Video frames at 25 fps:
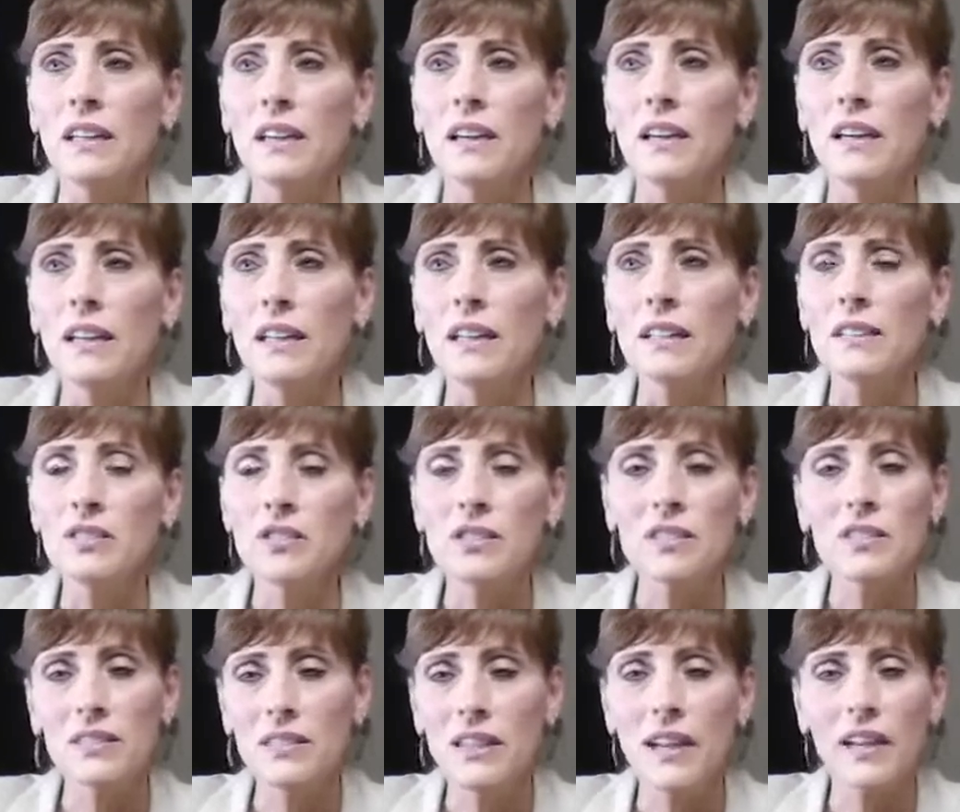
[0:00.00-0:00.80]
it's
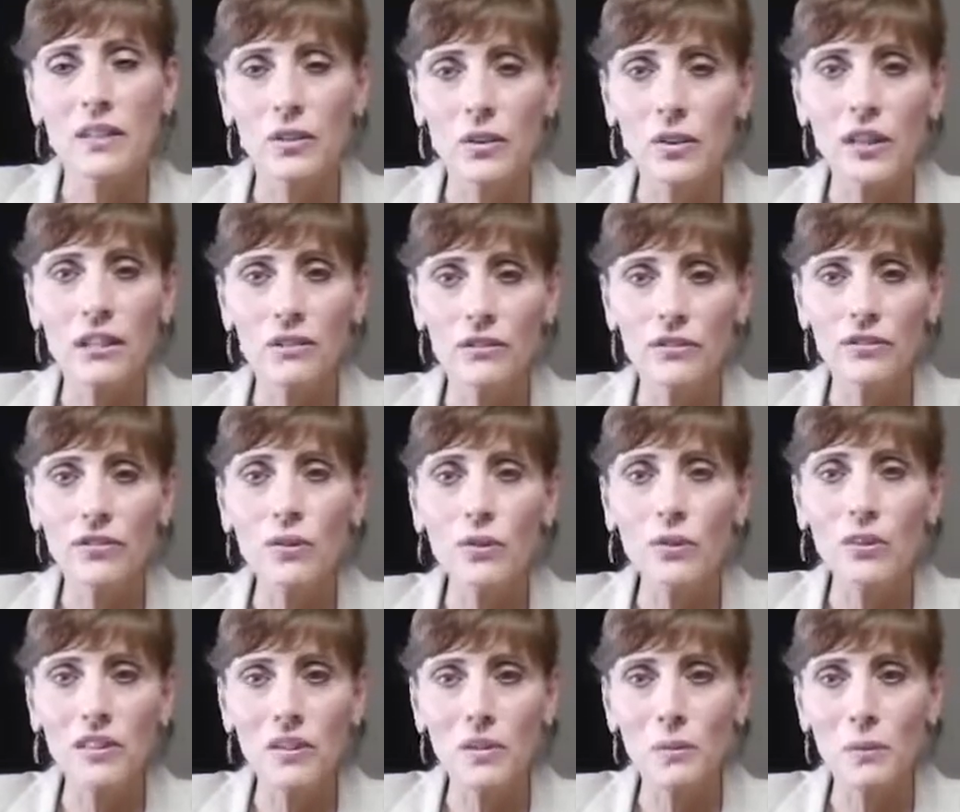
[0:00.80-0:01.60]
just not great
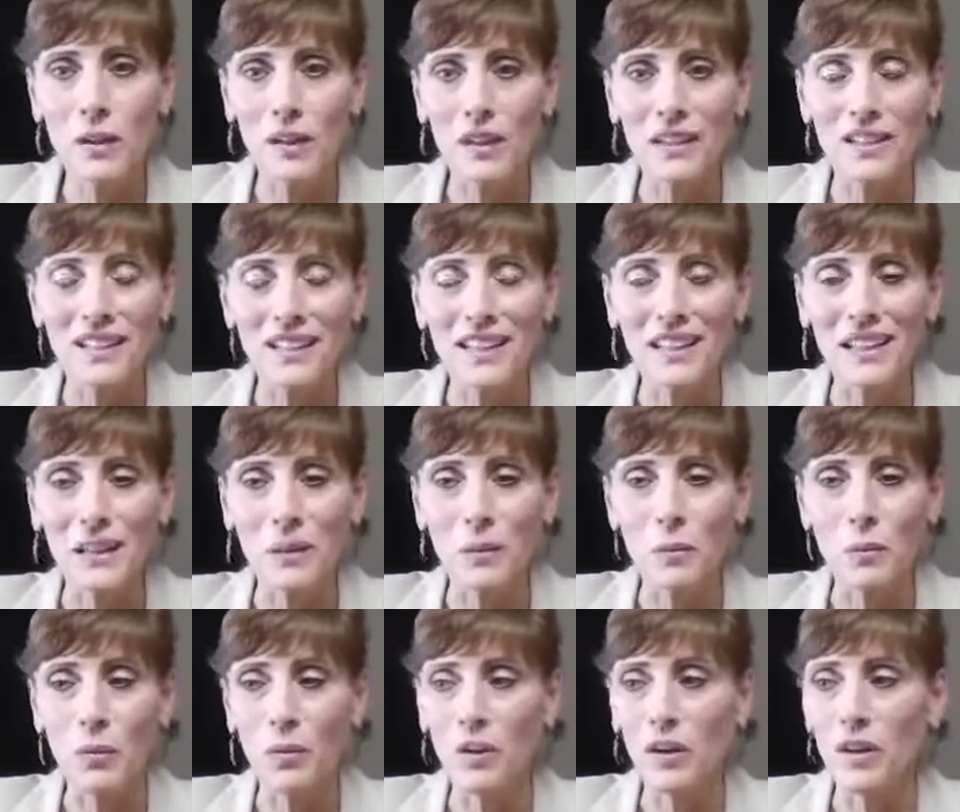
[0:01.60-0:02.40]
food in America
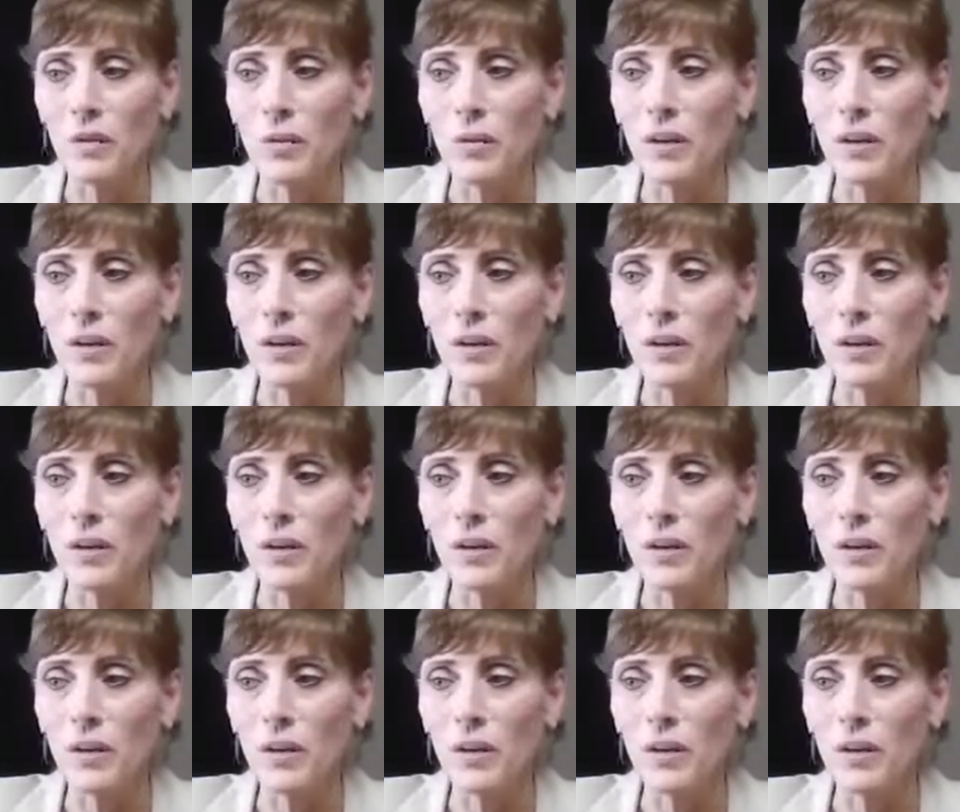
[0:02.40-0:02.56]
anymore.